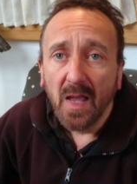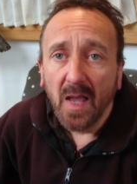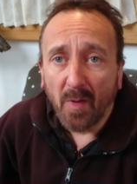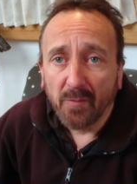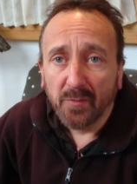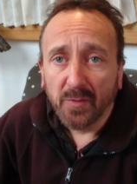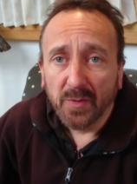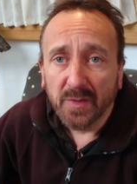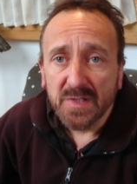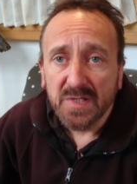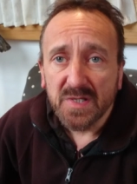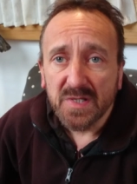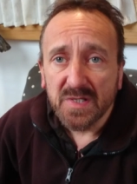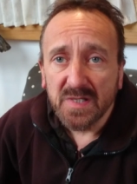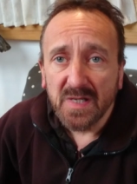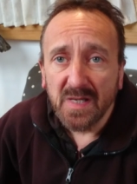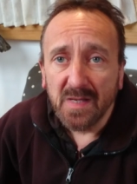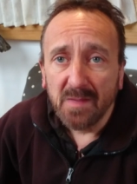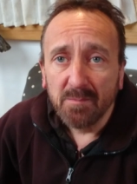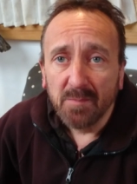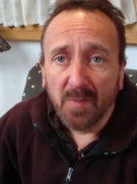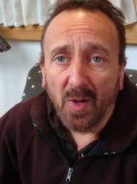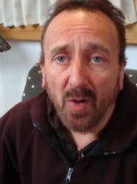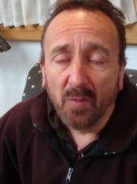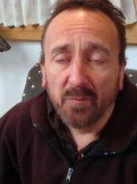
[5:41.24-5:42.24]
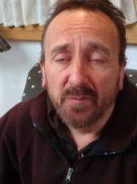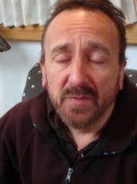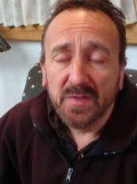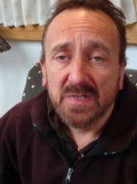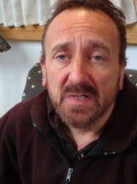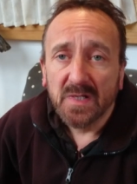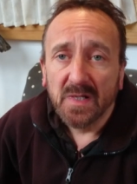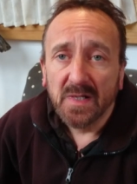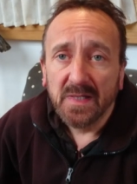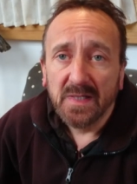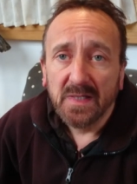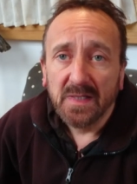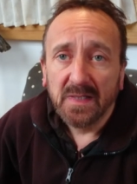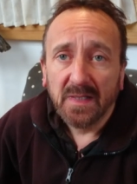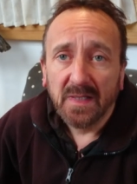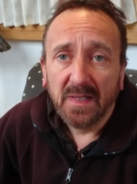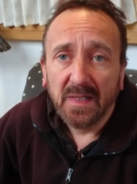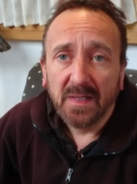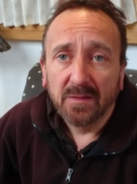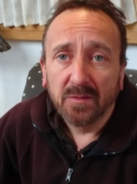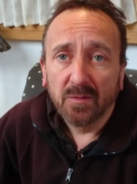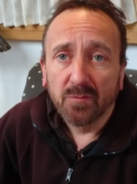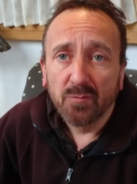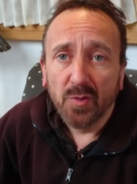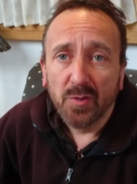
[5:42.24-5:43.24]
I've got a SIM obviously
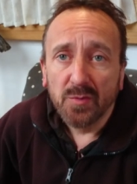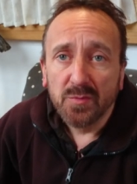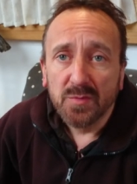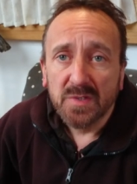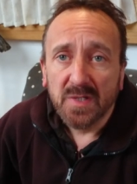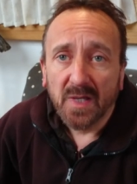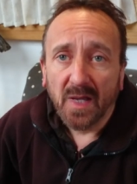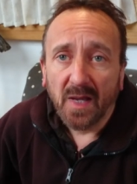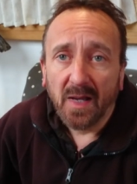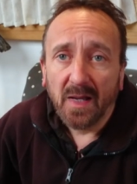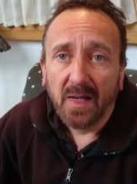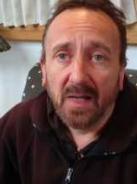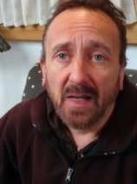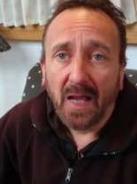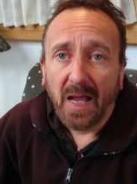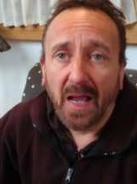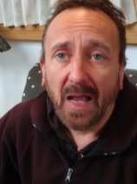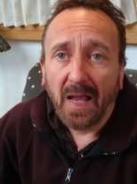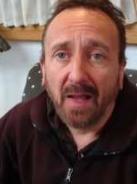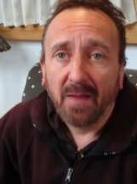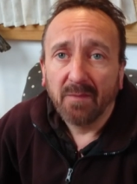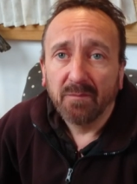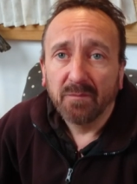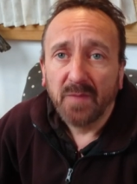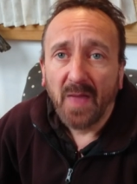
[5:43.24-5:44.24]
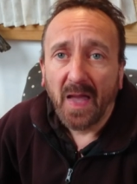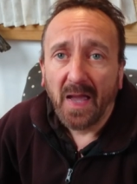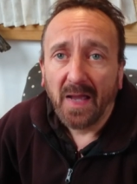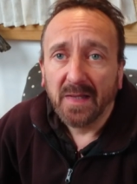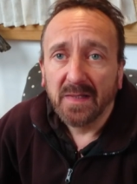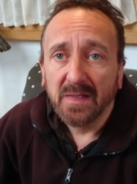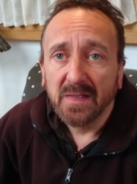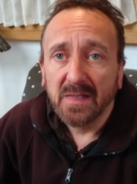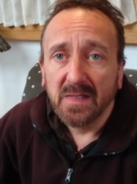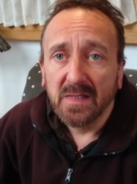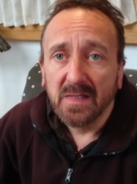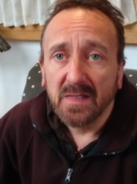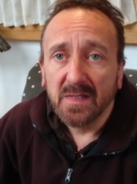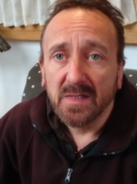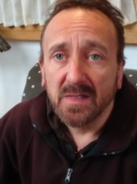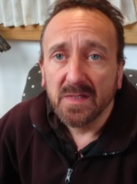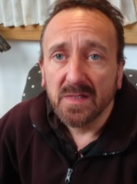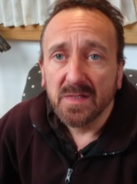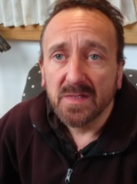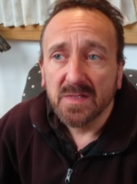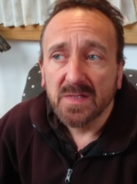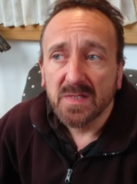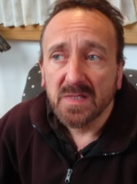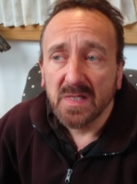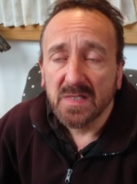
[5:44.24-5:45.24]
in the router and that
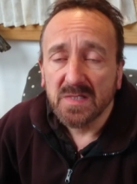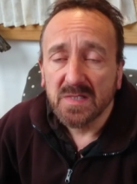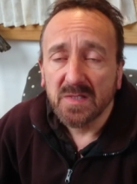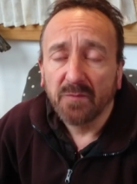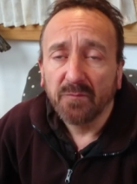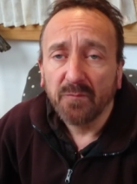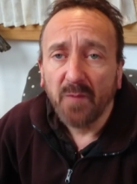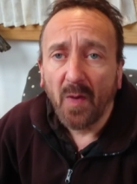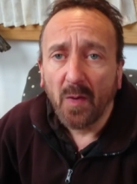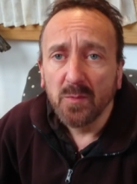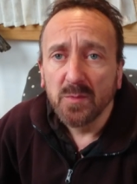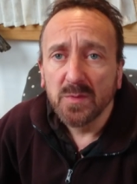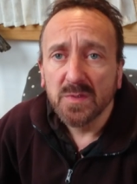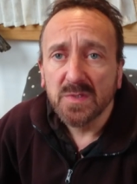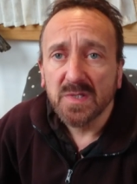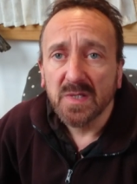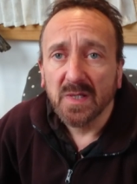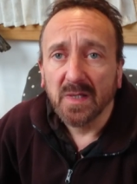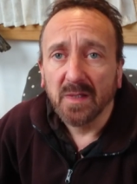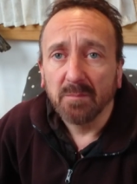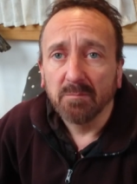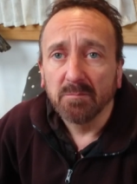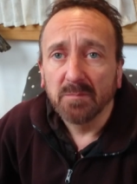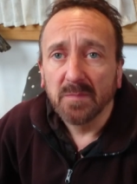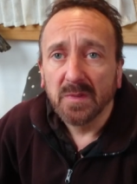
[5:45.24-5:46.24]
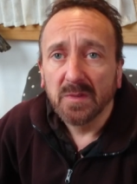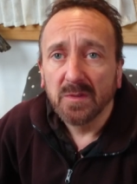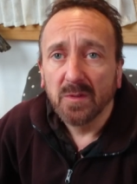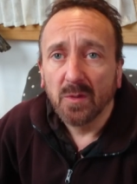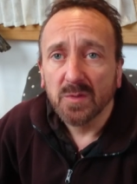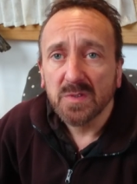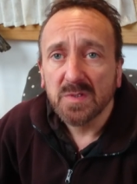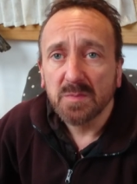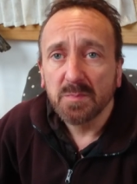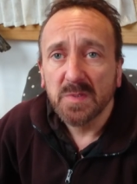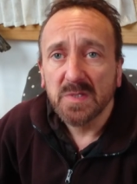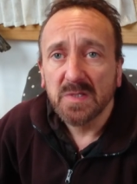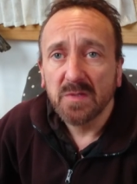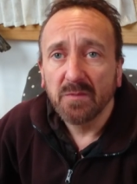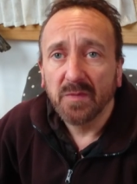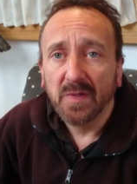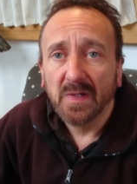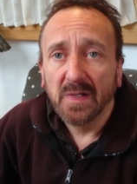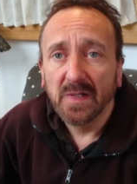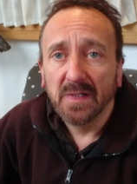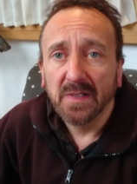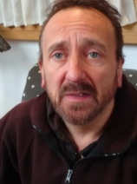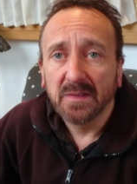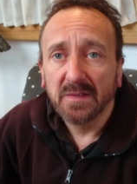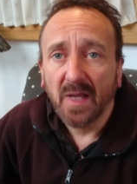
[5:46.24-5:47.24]
is, it's a phone SIM, not
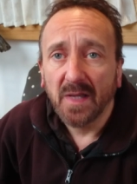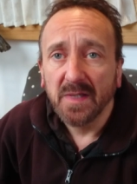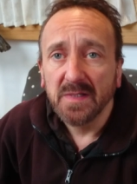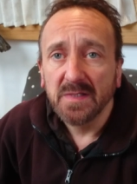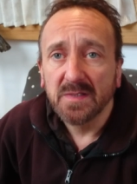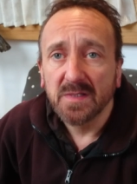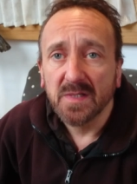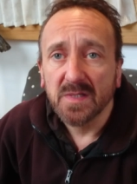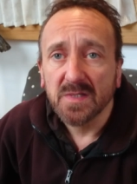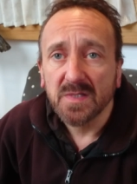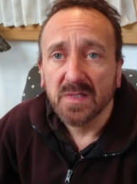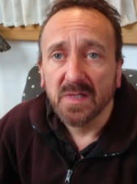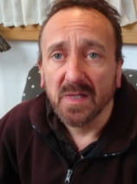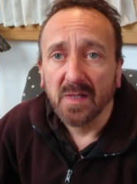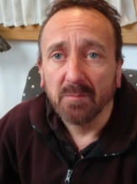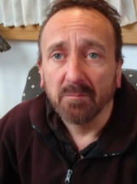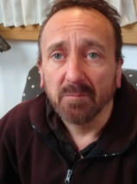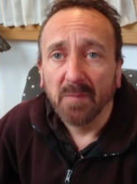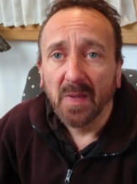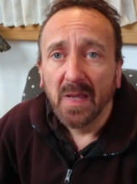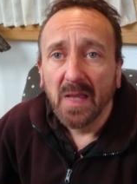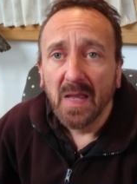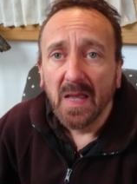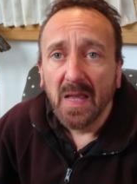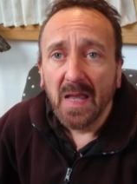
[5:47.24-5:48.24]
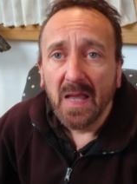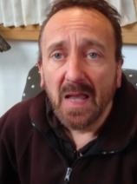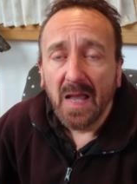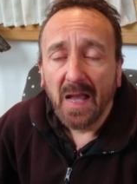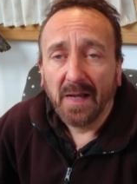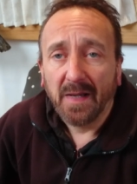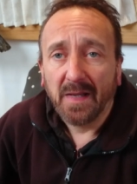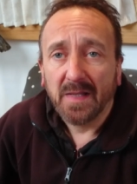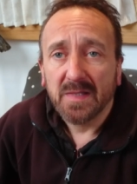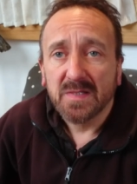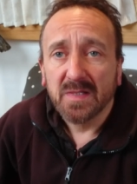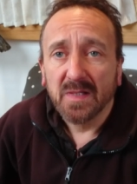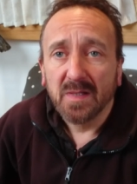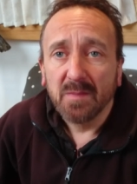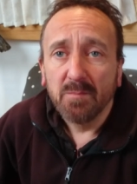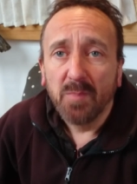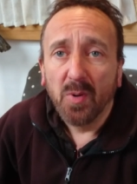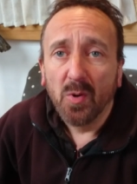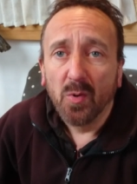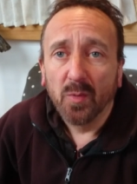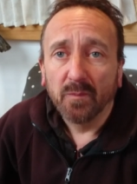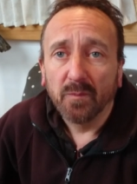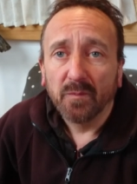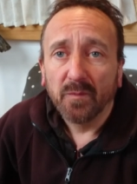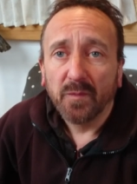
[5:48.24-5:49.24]
specifically a data SIM. And that's an
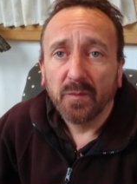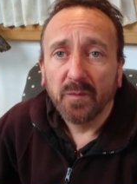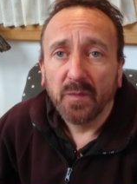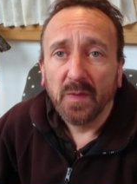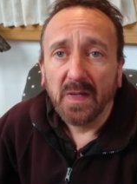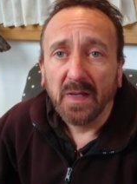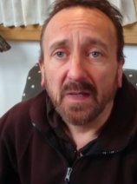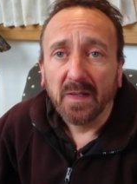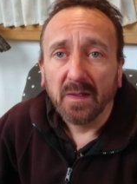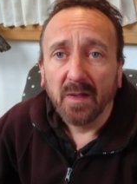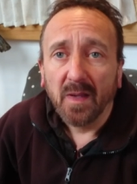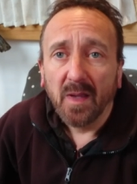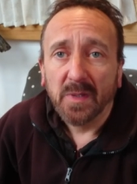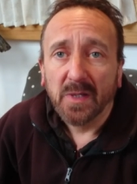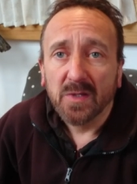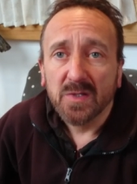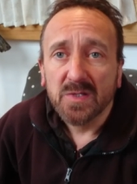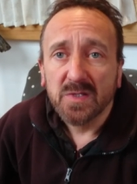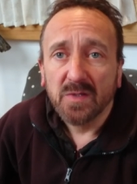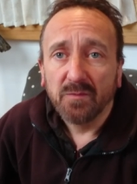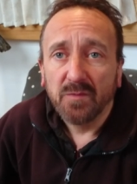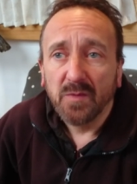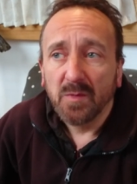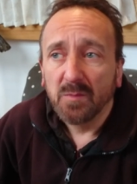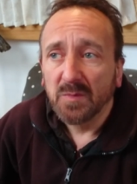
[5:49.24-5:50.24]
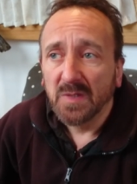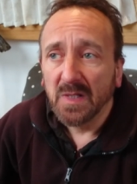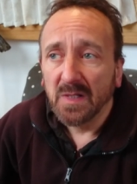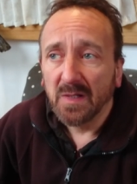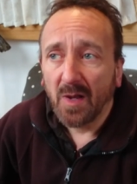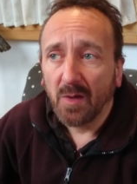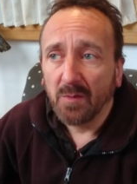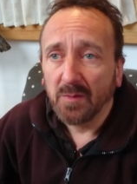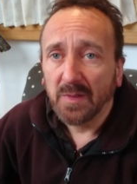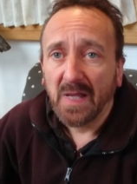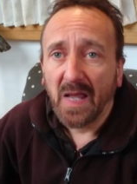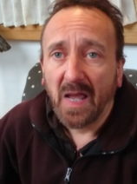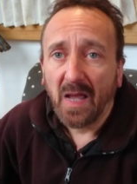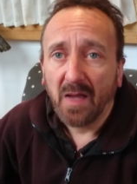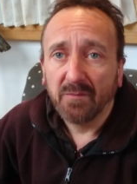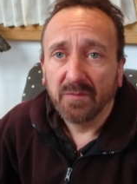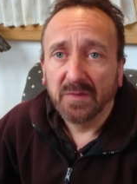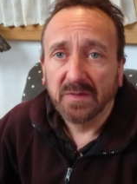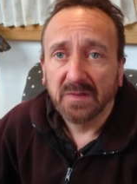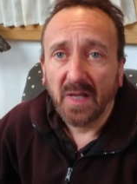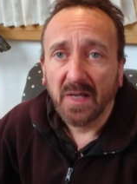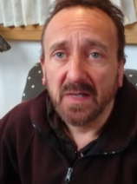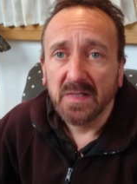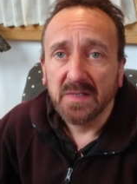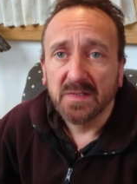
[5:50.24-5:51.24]
important thing because if you did only have a
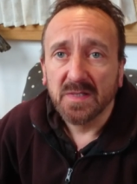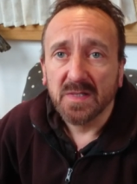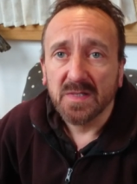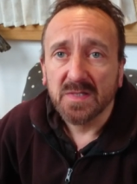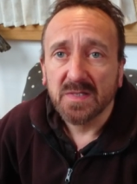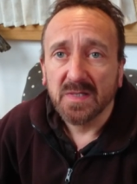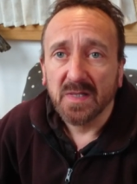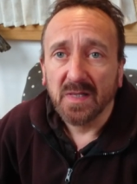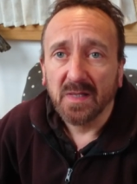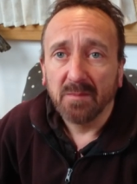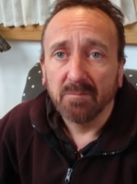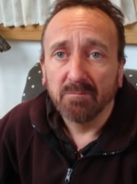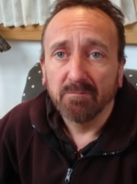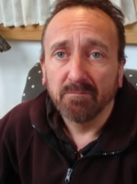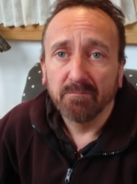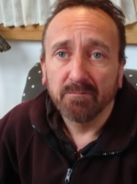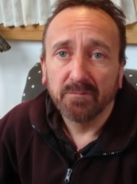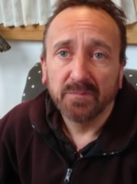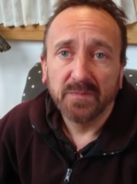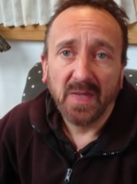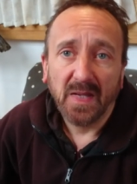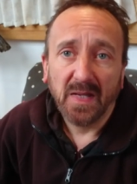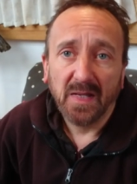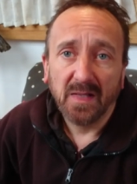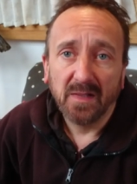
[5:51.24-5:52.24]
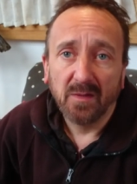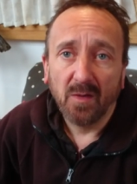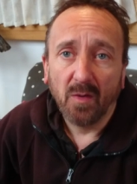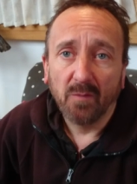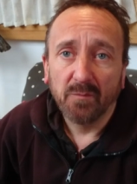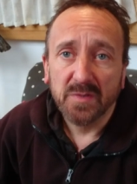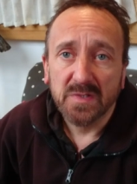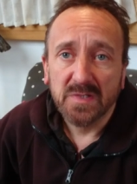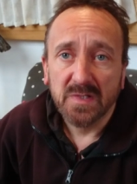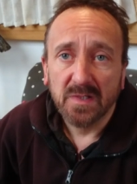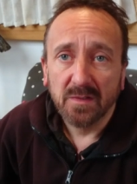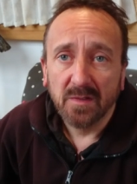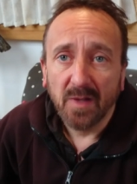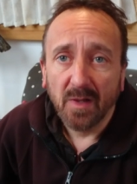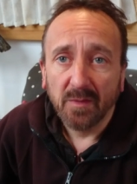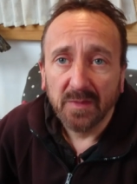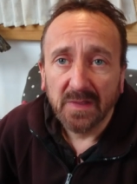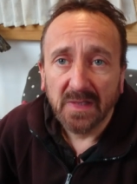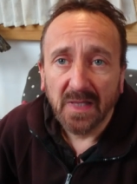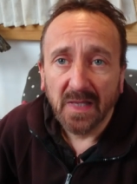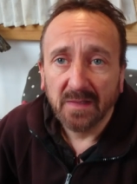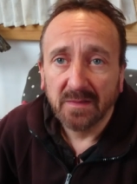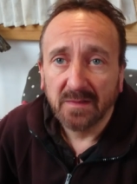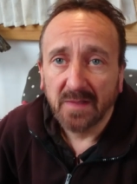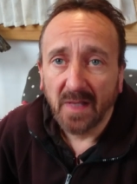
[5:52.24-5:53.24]
data SIM, then obviously you'd only
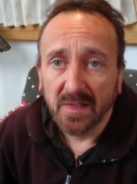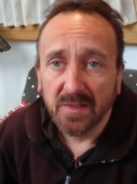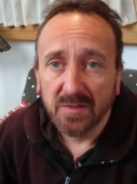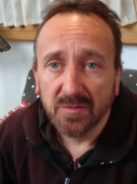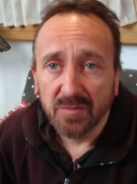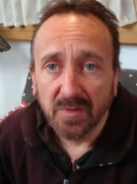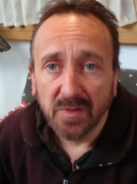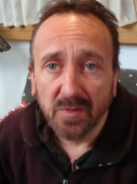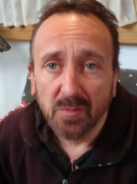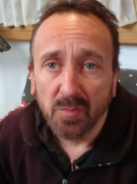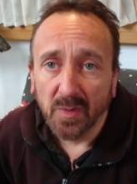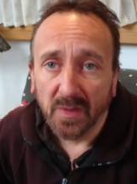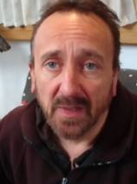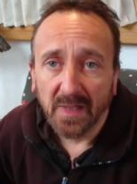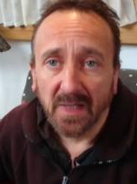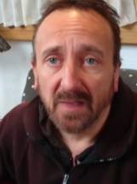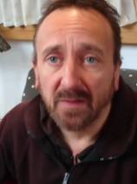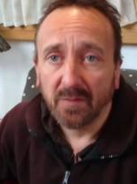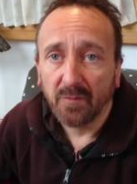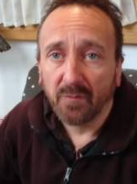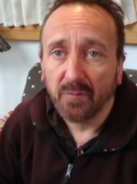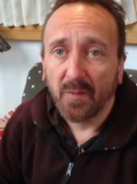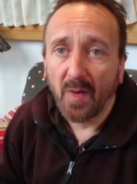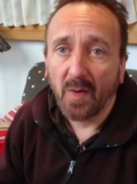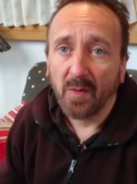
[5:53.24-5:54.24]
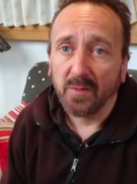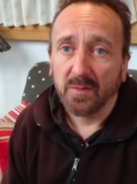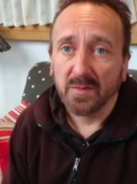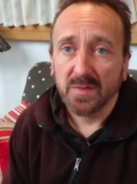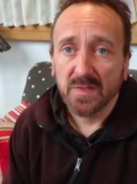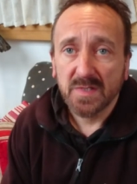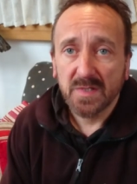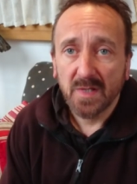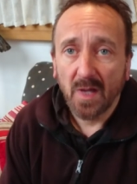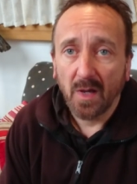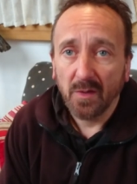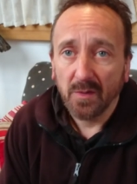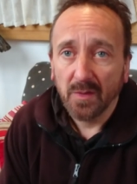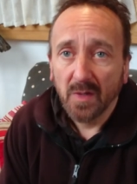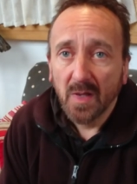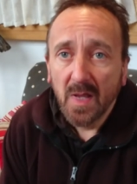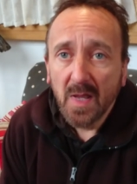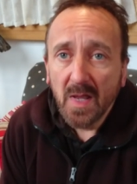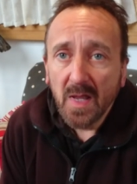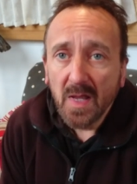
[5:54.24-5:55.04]
get data and you wouldn't get the phone. So